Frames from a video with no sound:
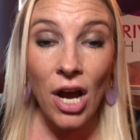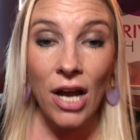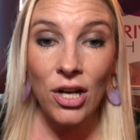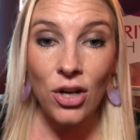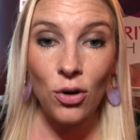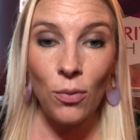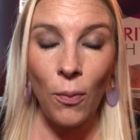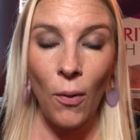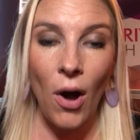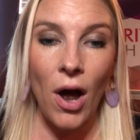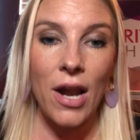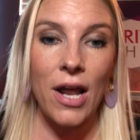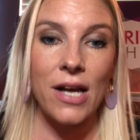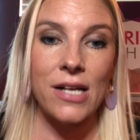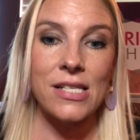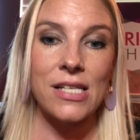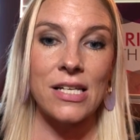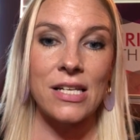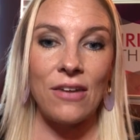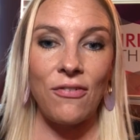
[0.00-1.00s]
new
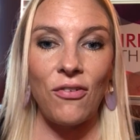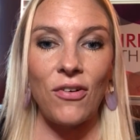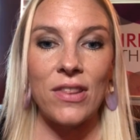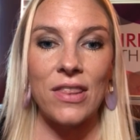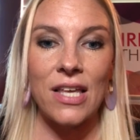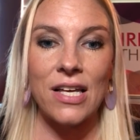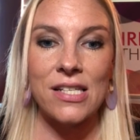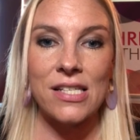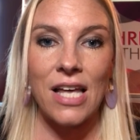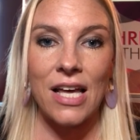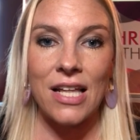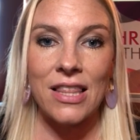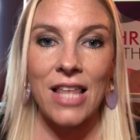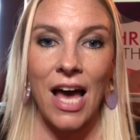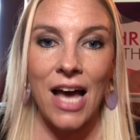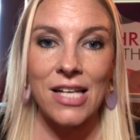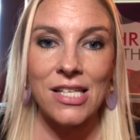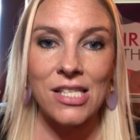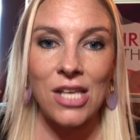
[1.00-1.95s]
products and different things like that.